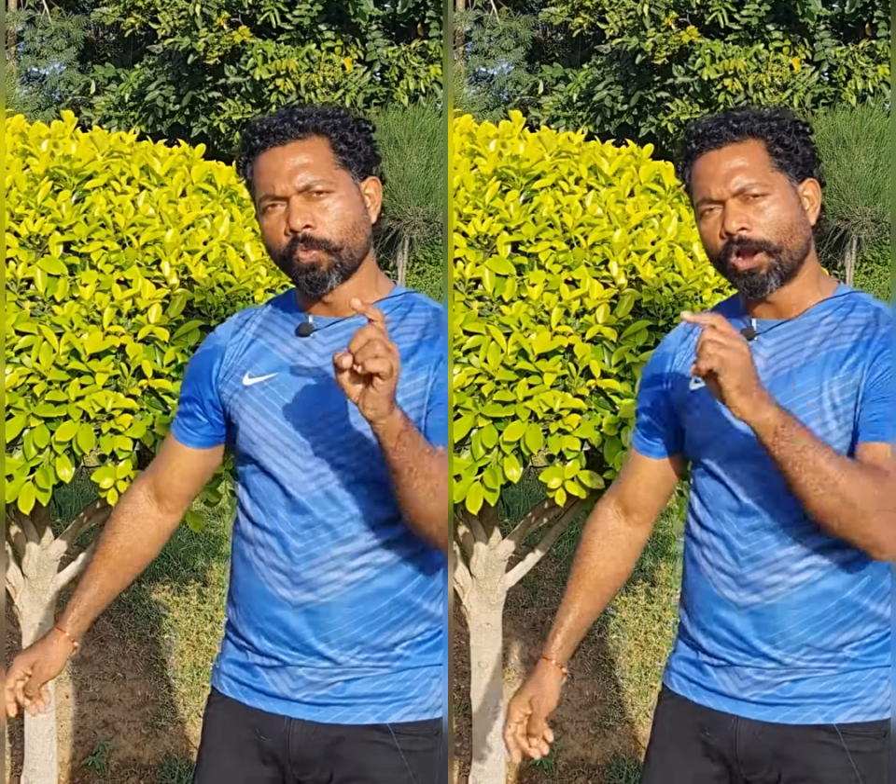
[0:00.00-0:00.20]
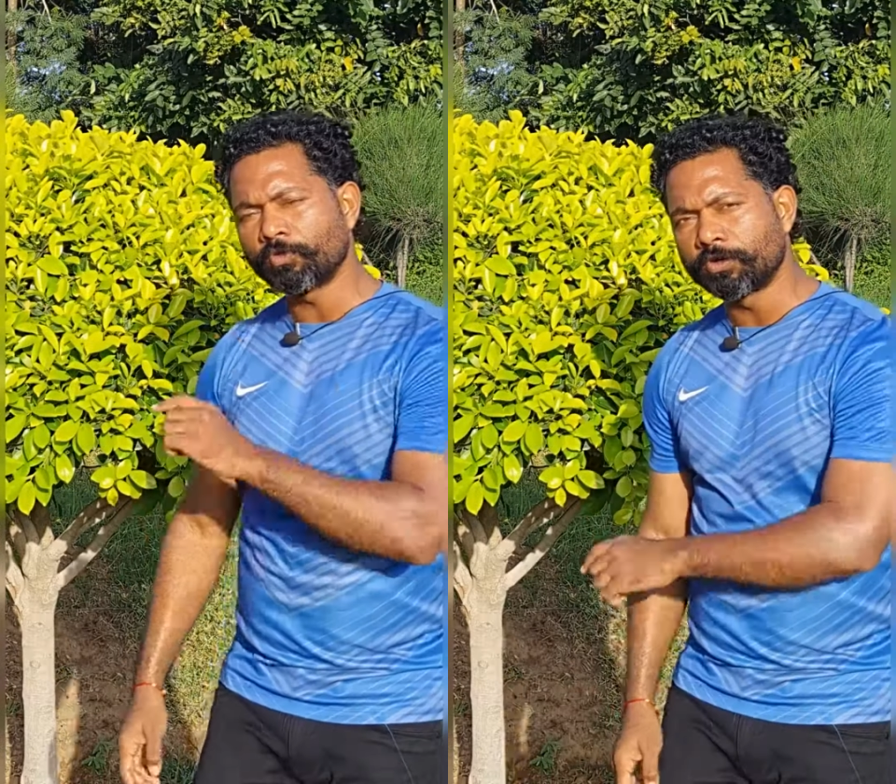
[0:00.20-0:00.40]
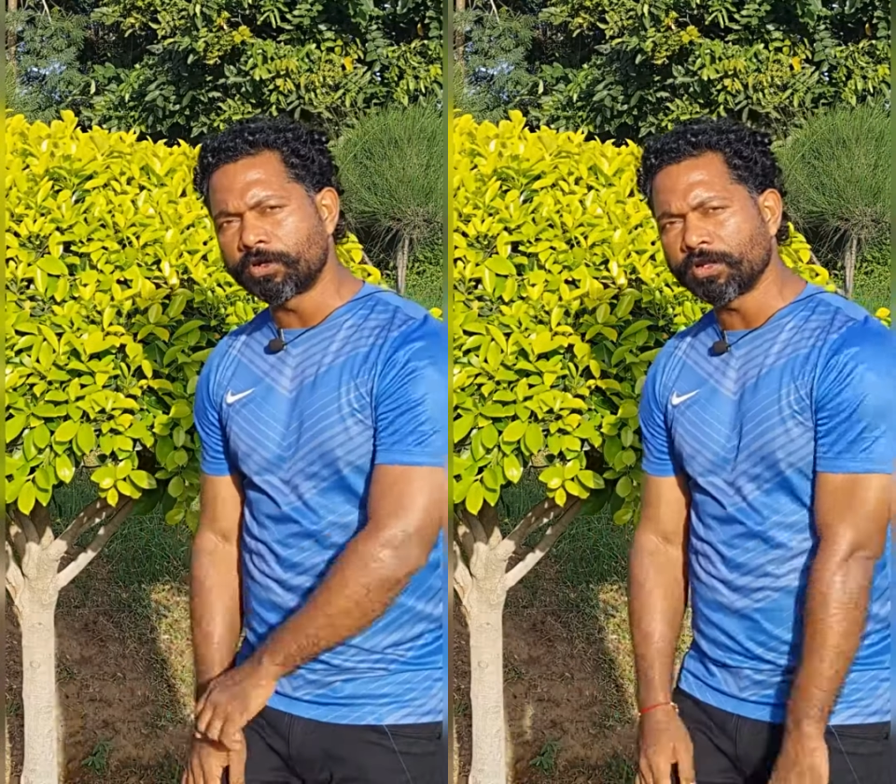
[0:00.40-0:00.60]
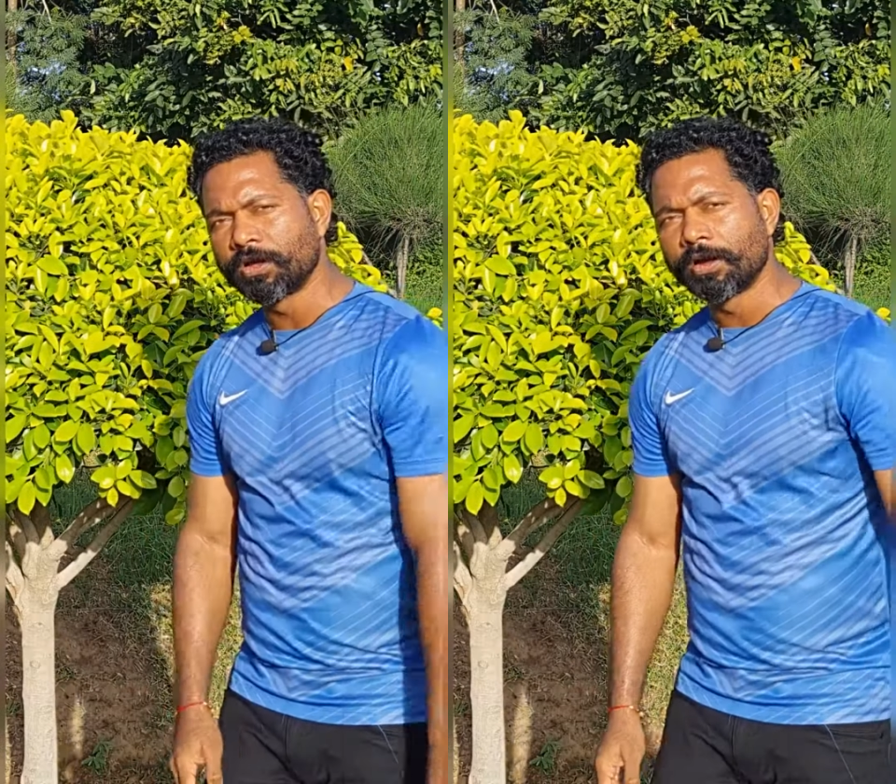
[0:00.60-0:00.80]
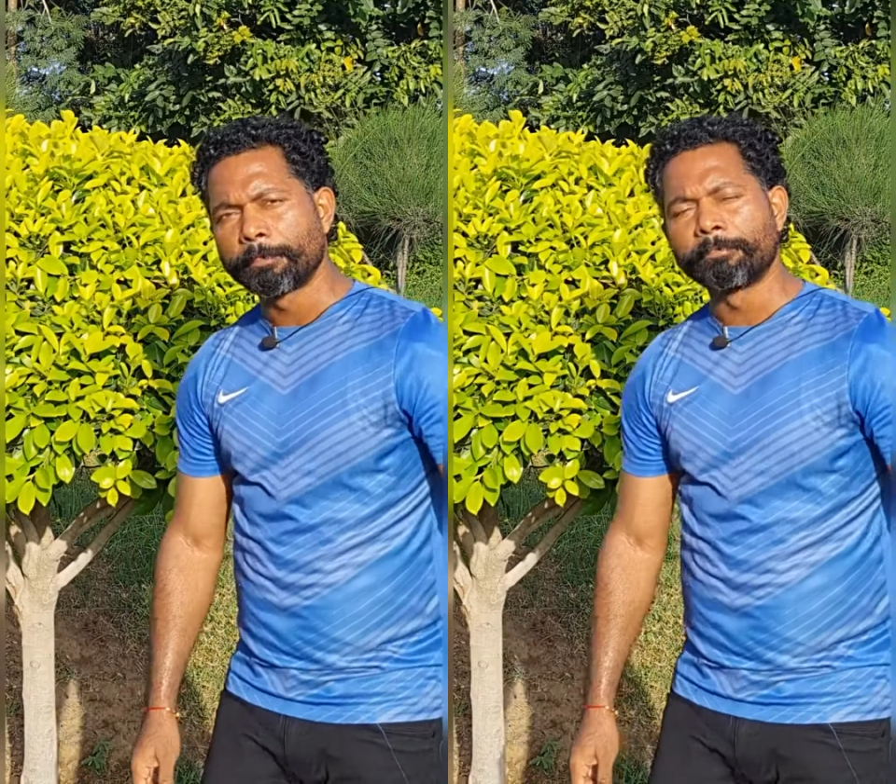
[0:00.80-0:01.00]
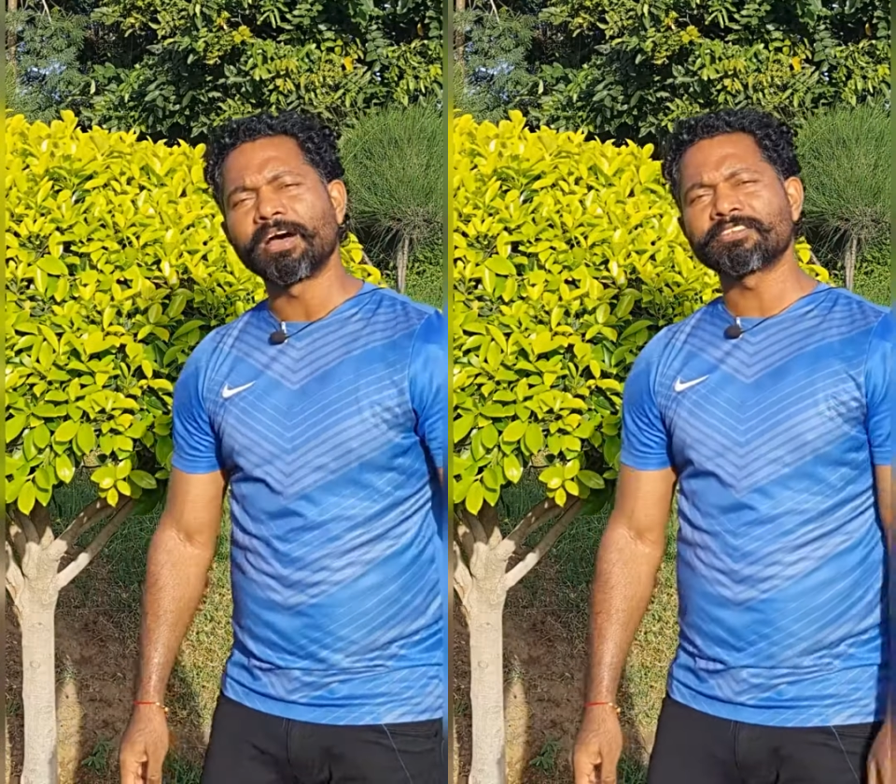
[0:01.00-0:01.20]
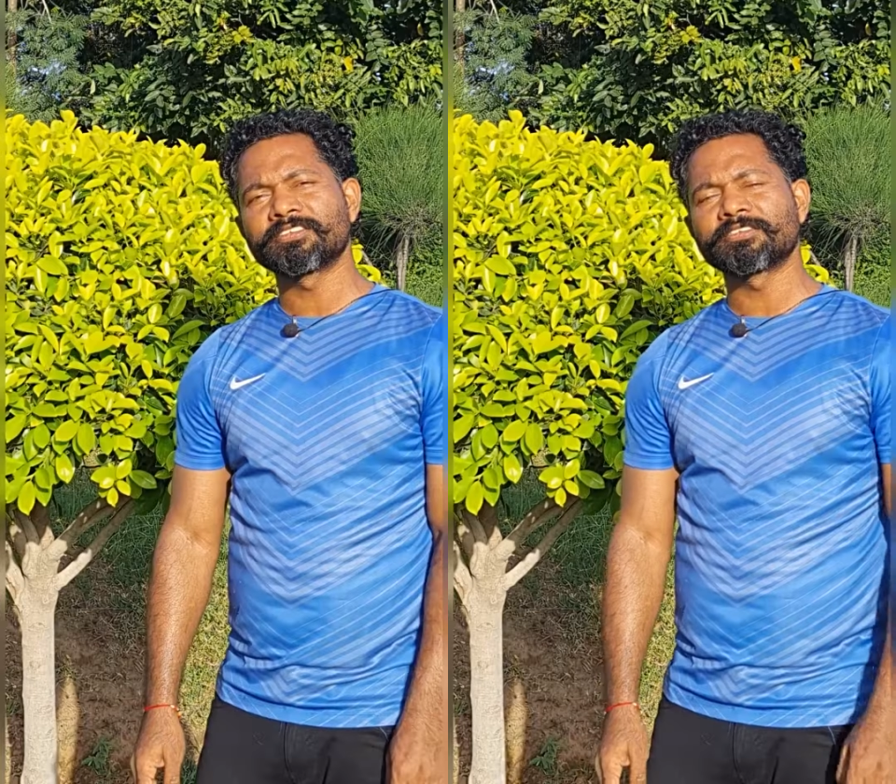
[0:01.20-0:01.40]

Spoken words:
one word must